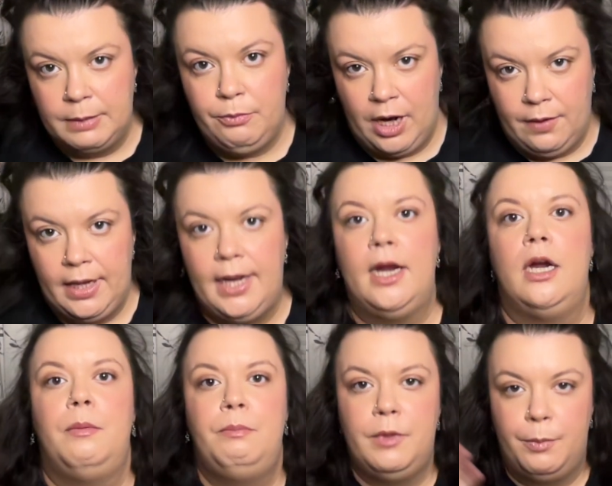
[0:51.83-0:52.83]
brown
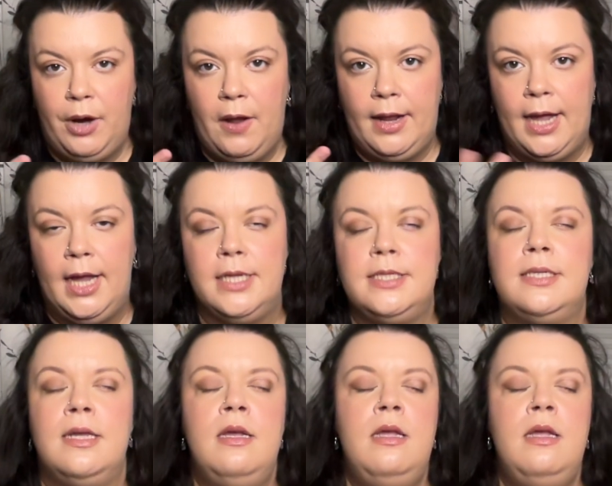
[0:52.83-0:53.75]
hair, the brown eyes.